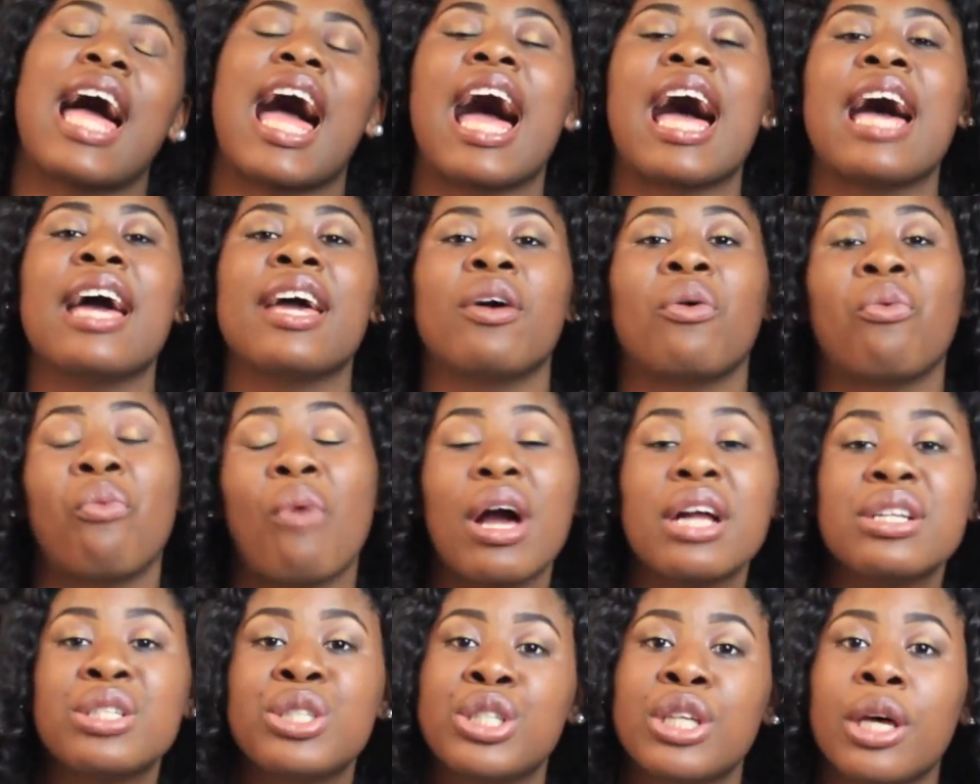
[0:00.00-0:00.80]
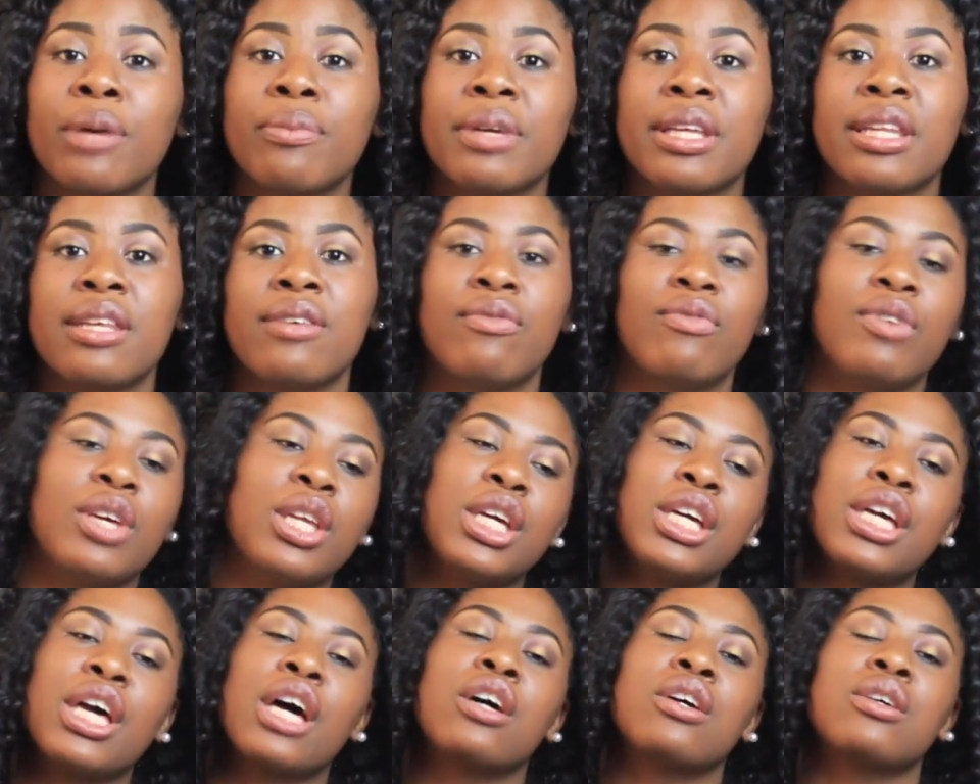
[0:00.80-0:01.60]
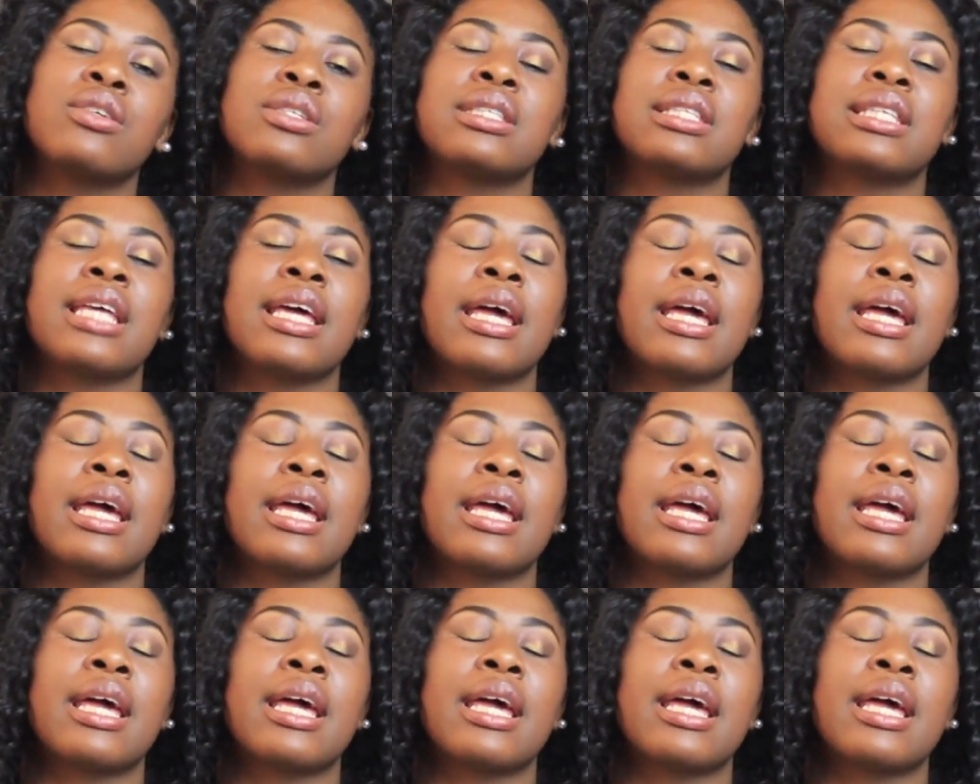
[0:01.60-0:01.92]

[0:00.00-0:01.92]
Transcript: I had watched so many videos